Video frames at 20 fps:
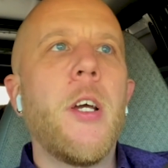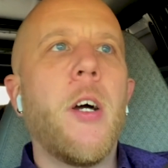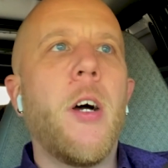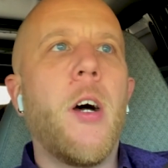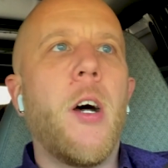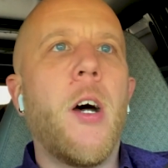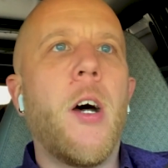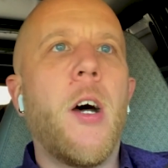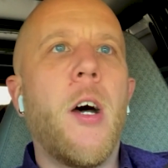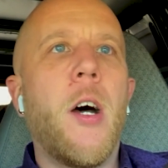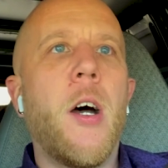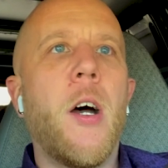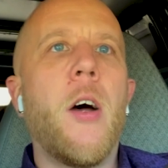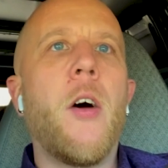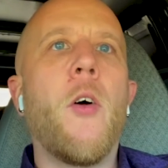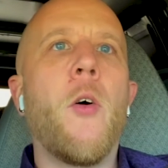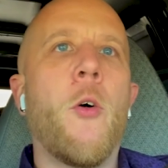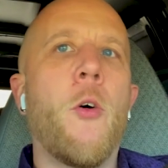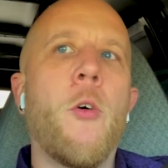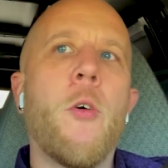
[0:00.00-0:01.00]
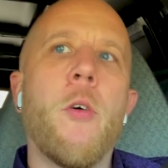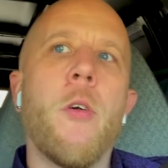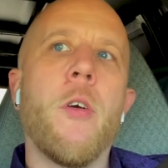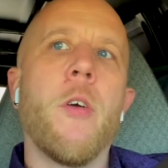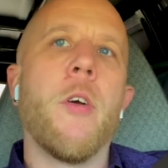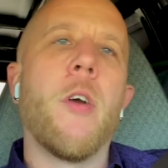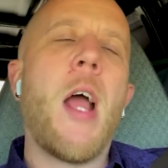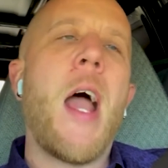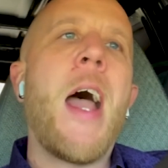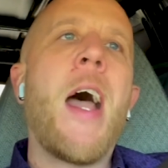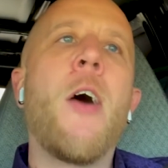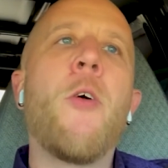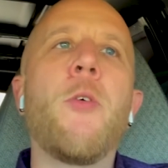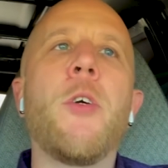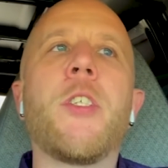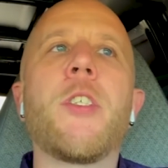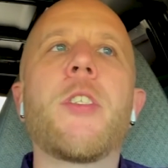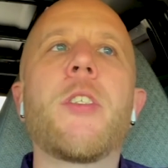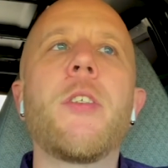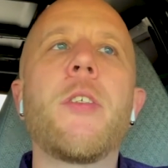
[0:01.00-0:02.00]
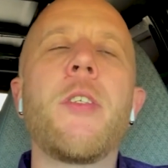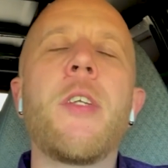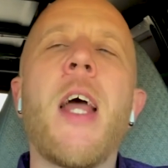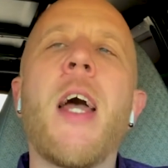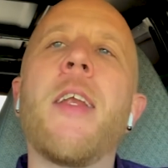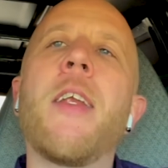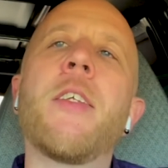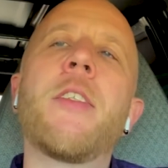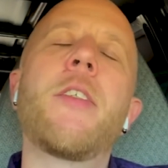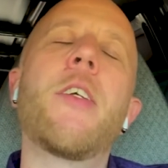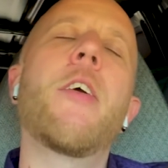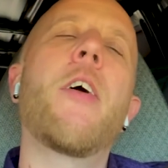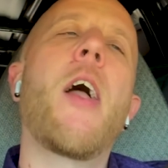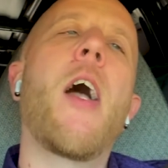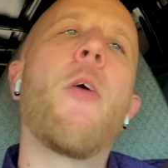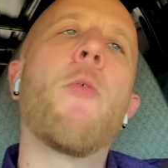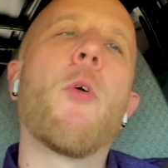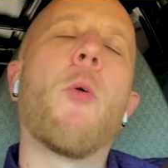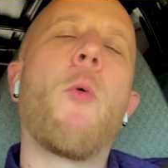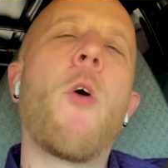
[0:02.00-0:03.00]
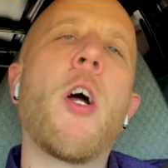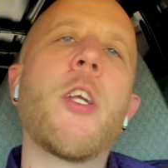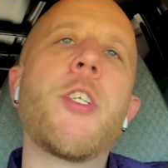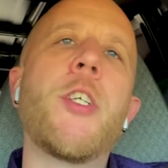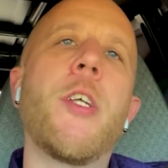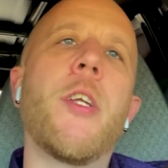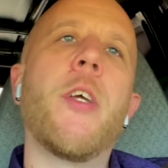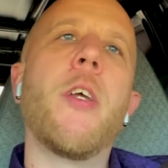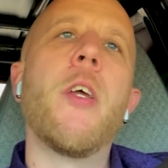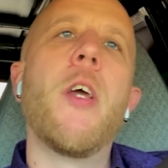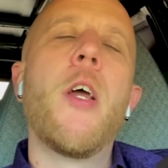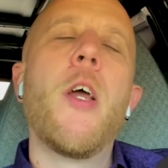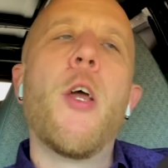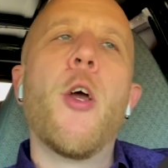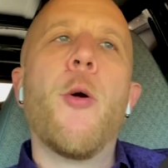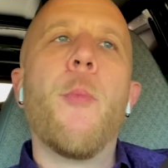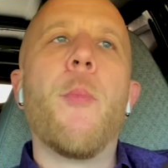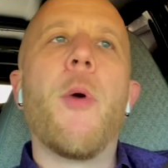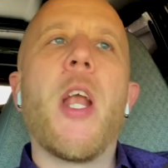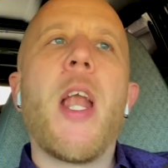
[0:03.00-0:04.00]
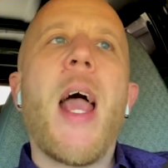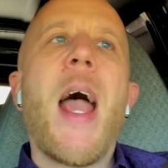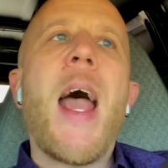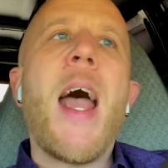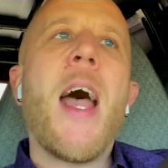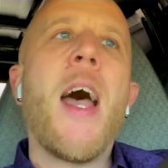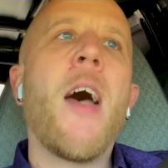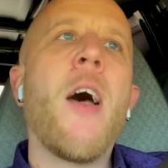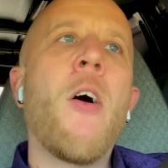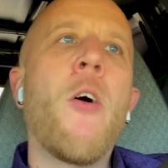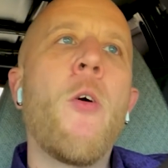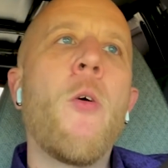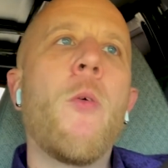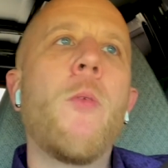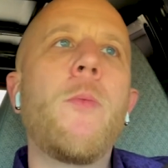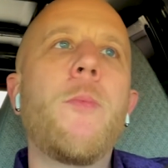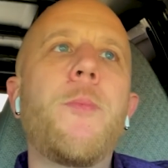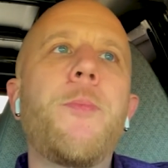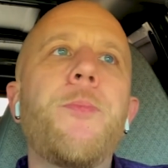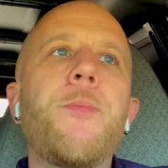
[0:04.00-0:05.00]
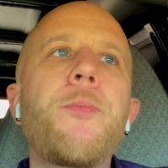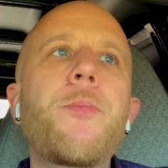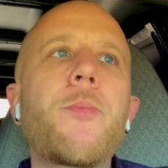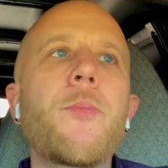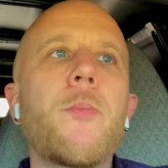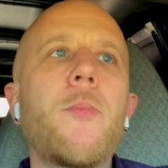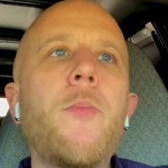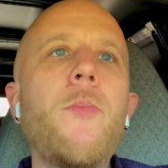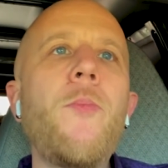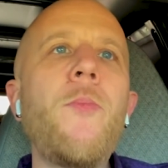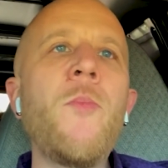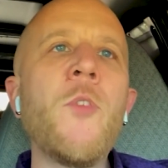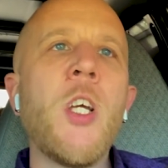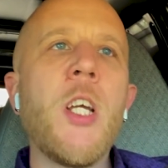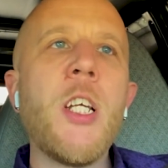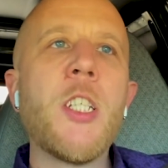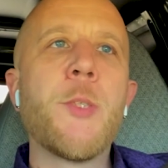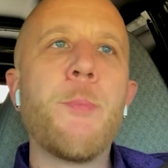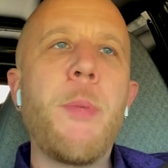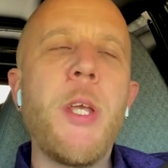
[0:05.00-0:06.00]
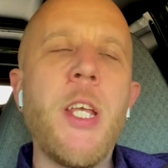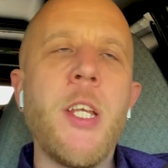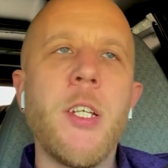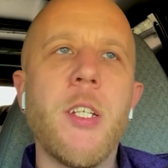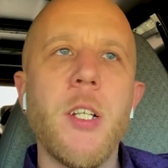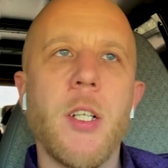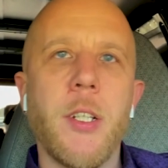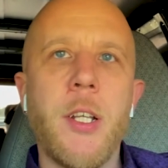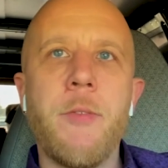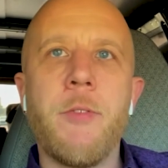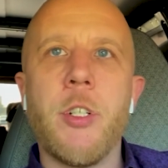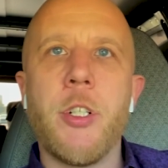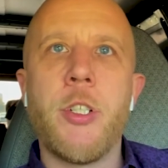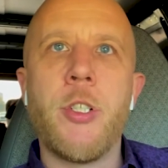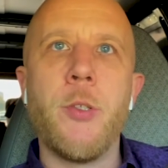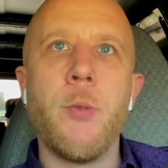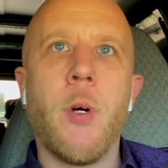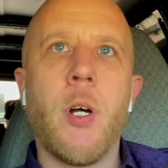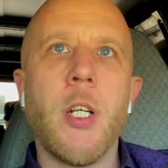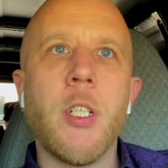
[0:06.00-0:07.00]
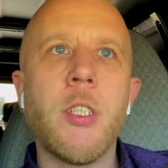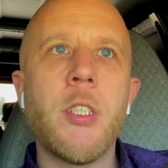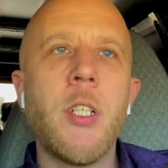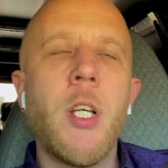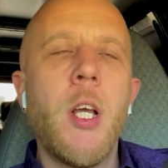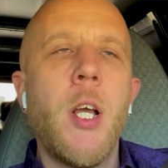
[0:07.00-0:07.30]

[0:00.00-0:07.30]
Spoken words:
or how it's, not necessarily how we're watching it, but how it's being delivered to us.